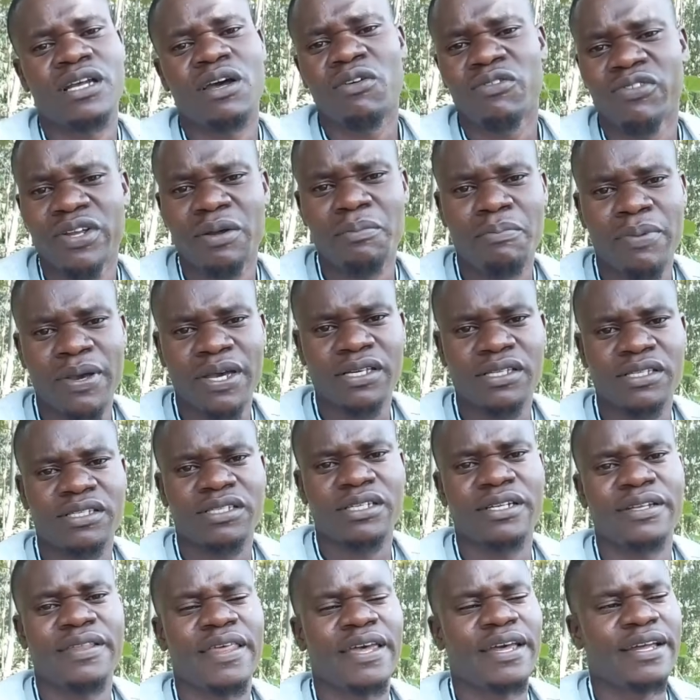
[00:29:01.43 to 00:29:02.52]
of the best
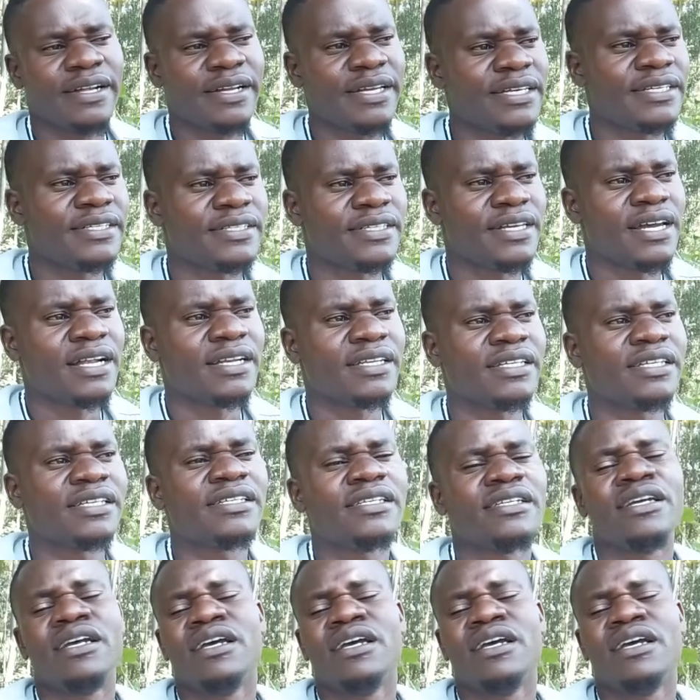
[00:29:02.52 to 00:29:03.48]
there is and